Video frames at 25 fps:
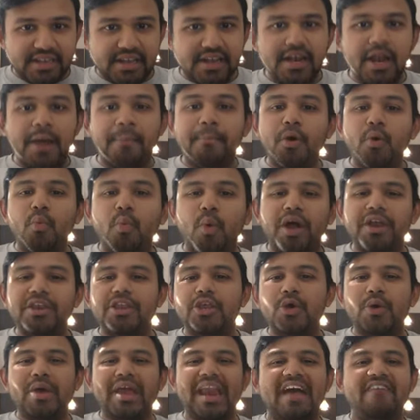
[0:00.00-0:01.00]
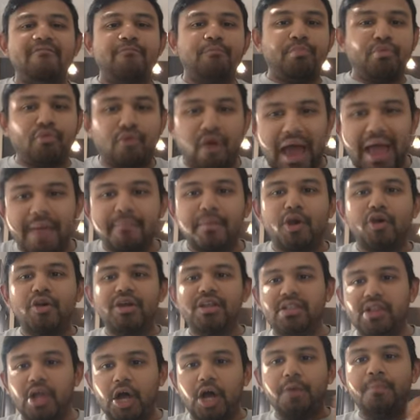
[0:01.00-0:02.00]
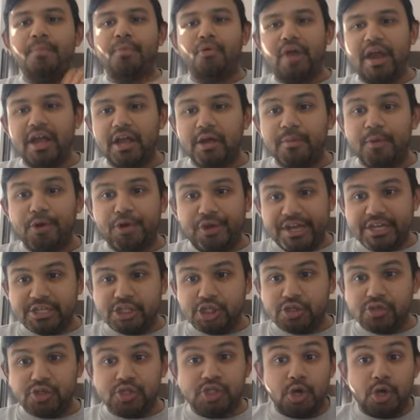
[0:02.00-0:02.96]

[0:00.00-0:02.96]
Number one, you can have primary lung parenchymal issues.